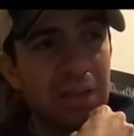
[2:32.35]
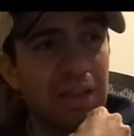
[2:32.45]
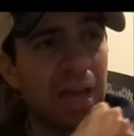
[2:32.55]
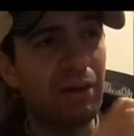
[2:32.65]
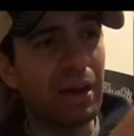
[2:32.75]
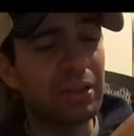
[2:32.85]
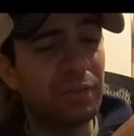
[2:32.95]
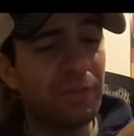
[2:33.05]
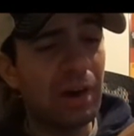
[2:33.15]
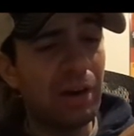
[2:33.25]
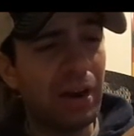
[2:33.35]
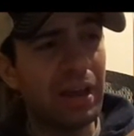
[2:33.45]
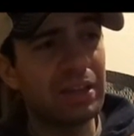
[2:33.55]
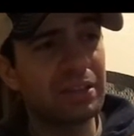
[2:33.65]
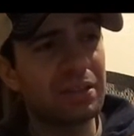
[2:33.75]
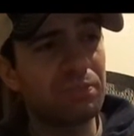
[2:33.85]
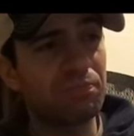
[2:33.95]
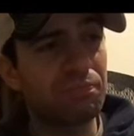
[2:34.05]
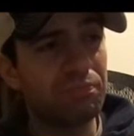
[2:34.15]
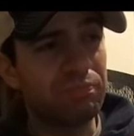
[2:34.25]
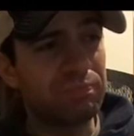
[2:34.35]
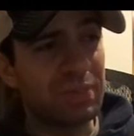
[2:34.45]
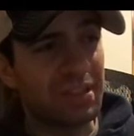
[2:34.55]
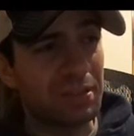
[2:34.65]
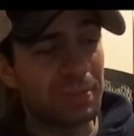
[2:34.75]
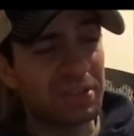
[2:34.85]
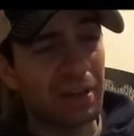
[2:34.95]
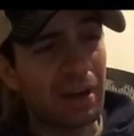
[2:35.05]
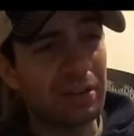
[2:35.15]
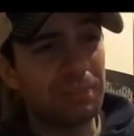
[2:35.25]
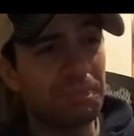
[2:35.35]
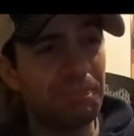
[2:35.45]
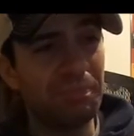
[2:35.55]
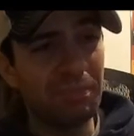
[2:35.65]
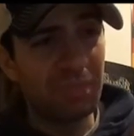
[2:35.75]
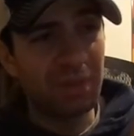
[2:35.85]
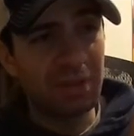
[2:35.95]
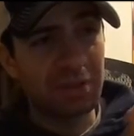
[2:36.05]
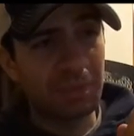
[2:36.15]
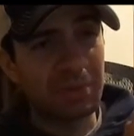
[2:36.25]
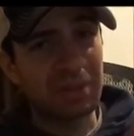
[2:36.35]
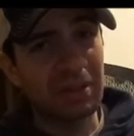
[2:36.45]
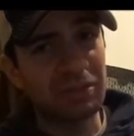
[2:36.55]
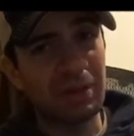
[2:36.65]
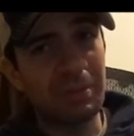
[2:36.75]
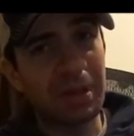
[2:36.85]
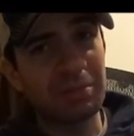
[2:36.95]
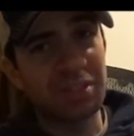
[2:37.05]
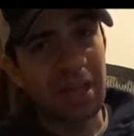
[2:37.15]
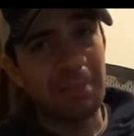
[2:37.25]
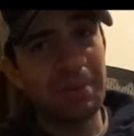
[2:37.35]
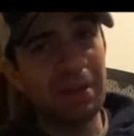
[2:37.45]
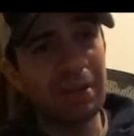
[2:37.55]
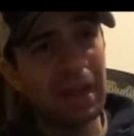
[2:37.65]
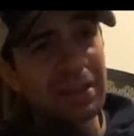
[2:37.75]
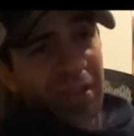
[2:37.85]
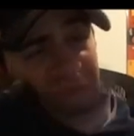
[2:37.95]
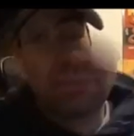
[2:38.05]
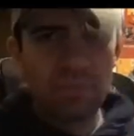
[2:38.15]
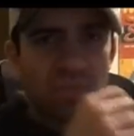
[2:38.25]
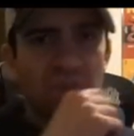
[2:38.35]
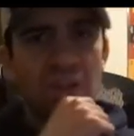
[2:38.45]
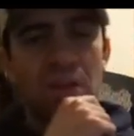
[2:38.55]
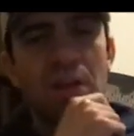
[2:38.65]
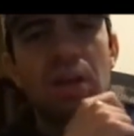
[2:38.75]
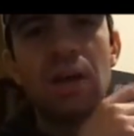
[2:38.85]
Now, as far as superstars who want to become champion, I think it's a little too early.